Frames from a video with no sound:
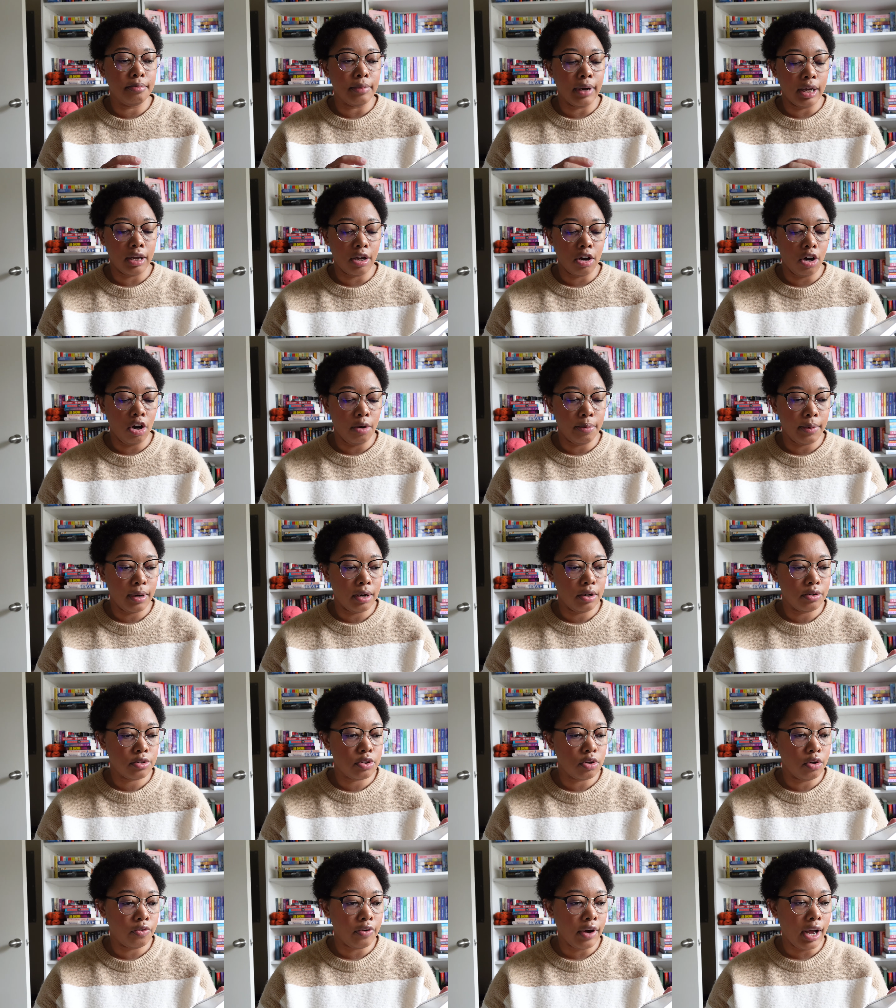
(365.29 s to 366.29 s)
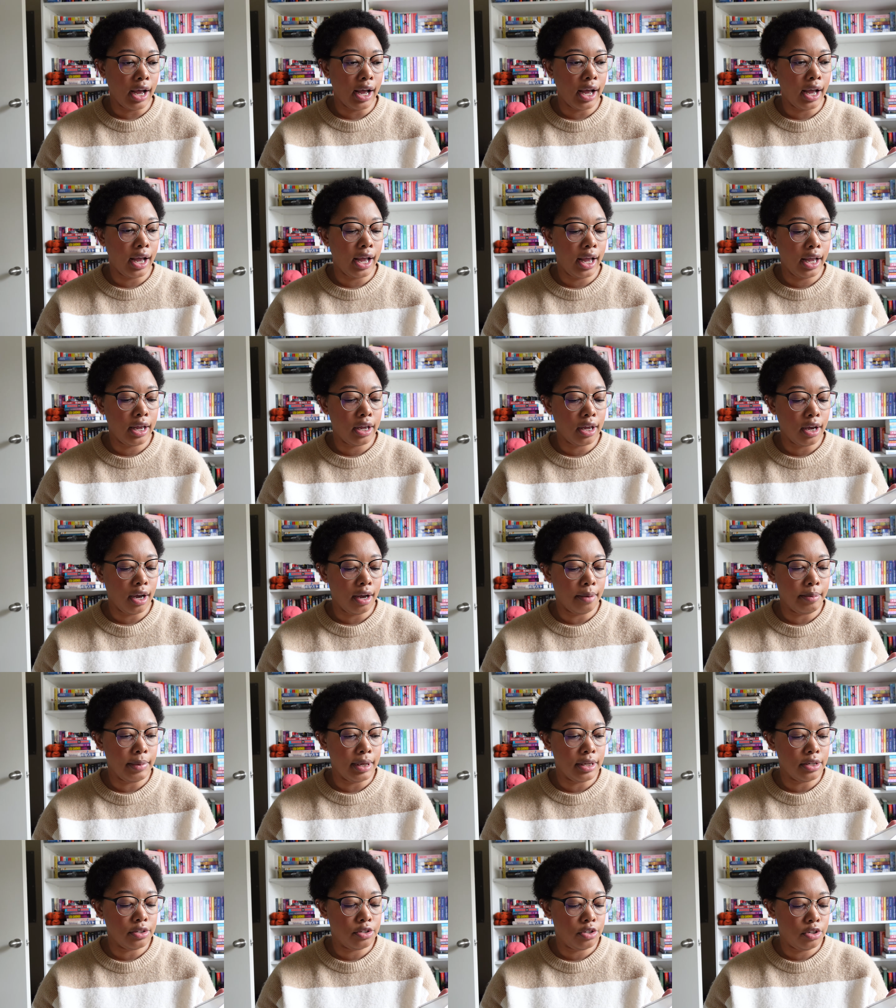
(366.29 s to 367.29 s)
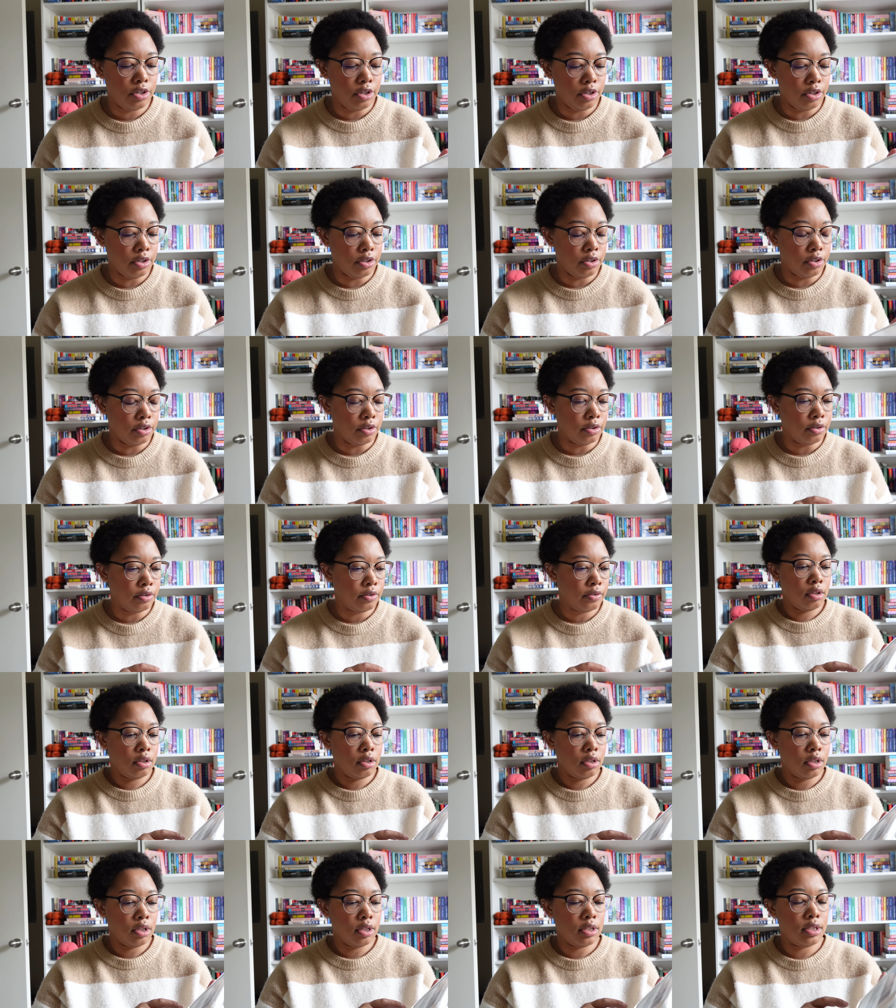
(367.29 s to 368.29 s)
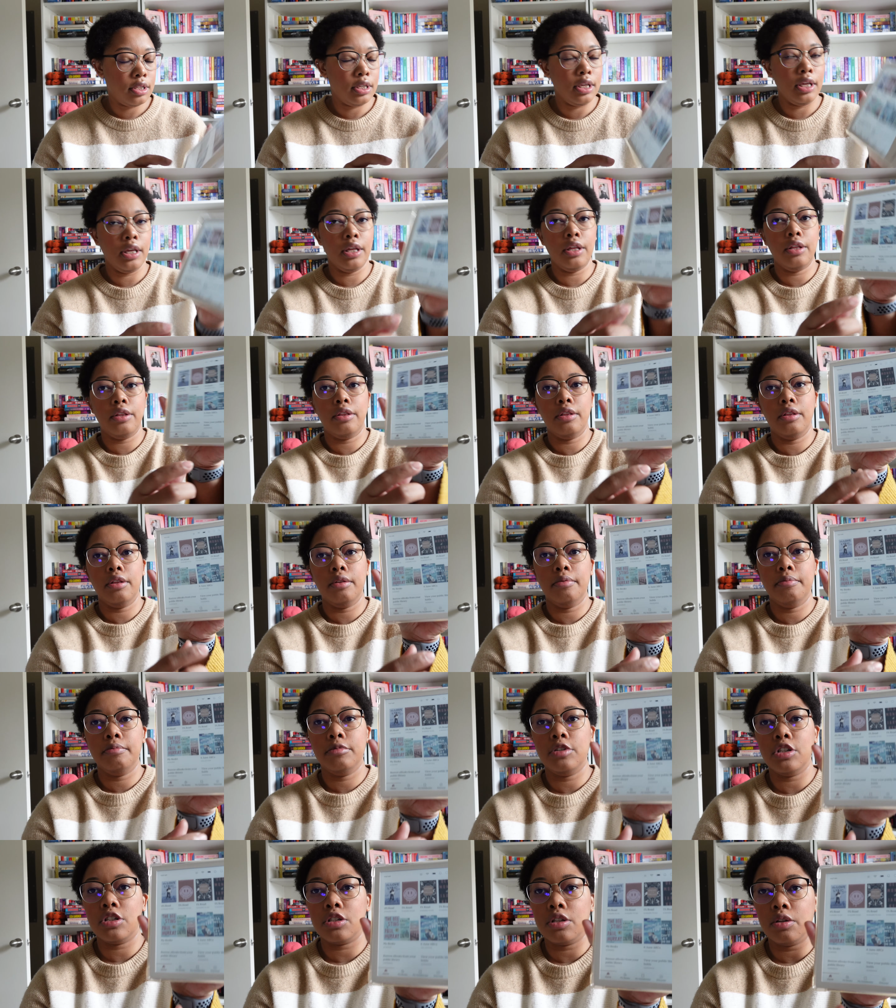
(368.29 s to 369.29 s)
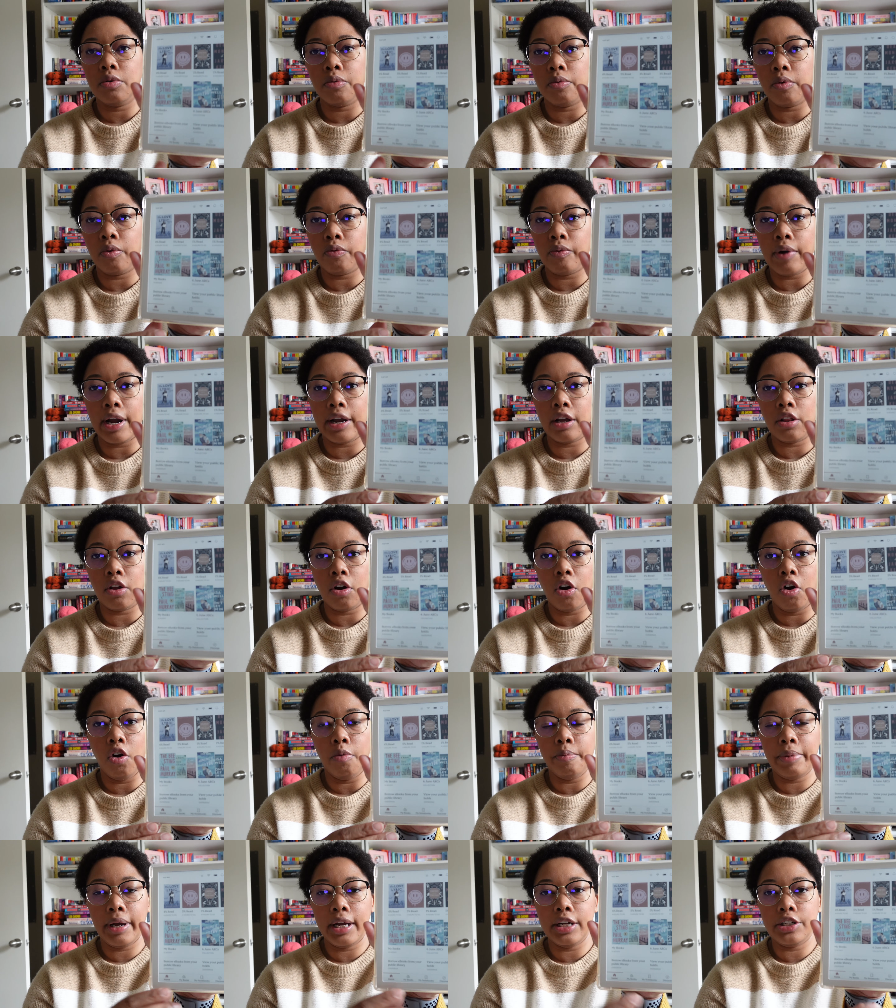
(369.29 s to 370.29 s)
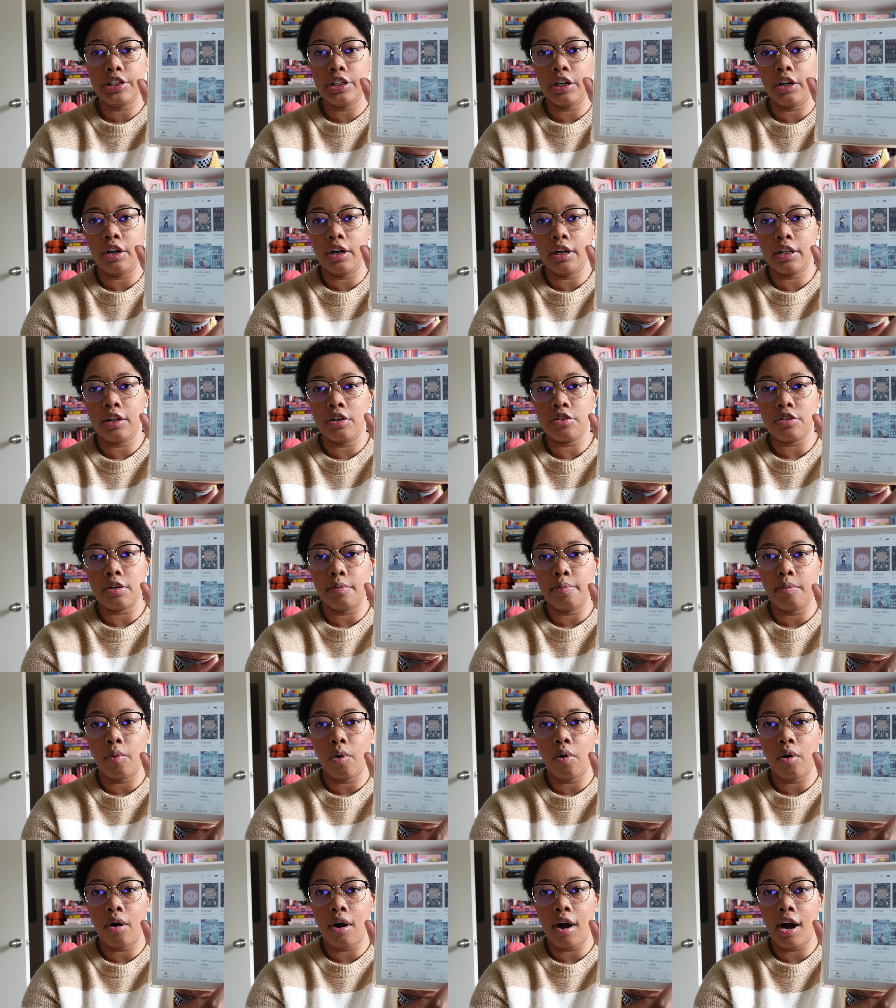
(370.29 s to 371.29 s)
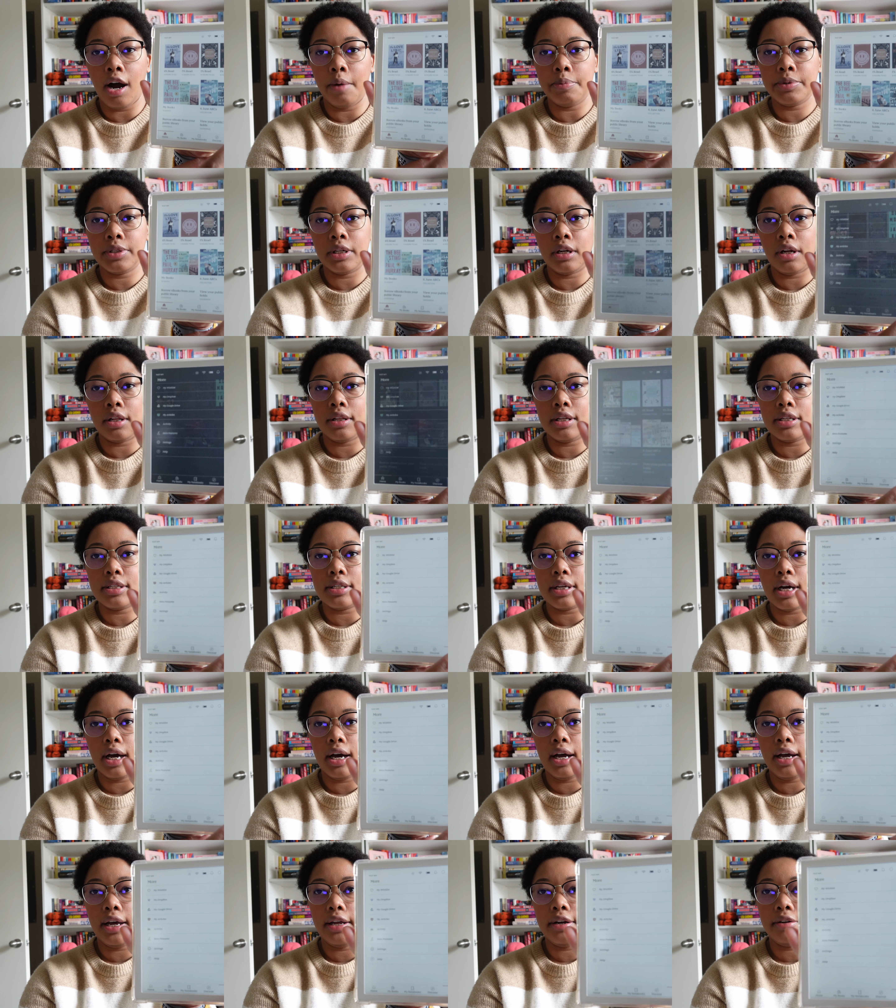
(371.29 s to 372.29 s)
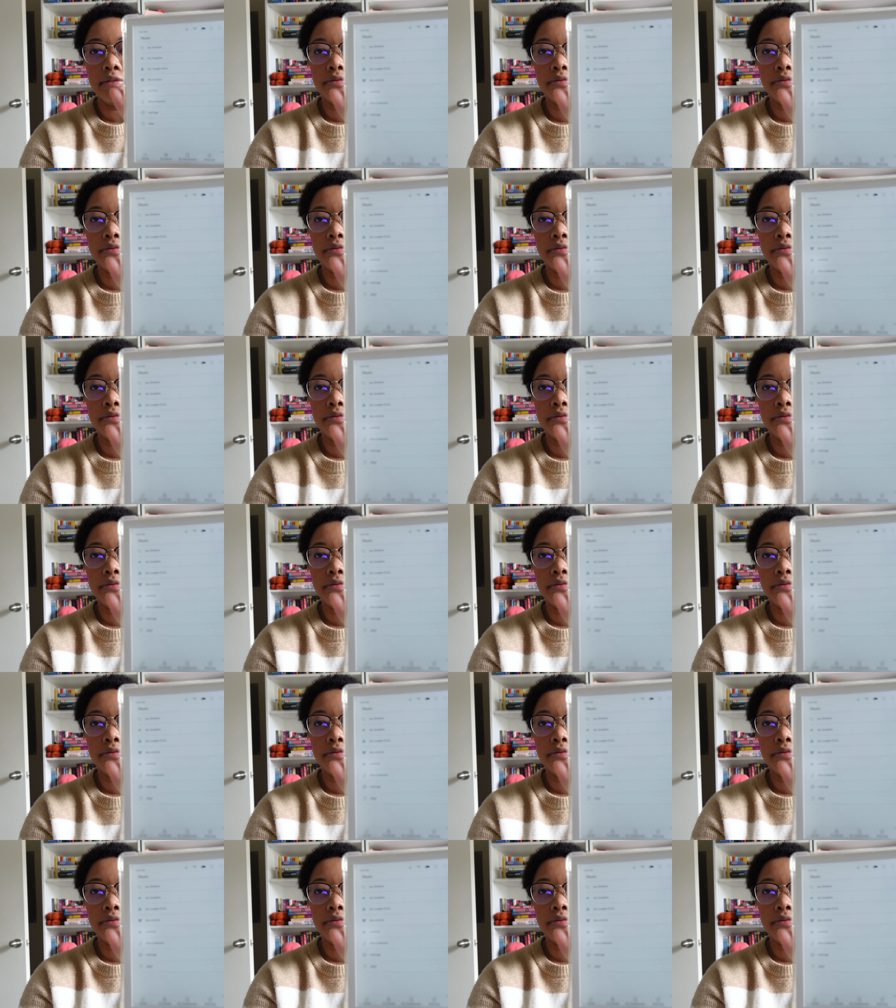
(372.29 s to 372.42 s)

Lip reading: my Kobo. So if I come into, let's see, just the regular homepage here, there's a more option on the side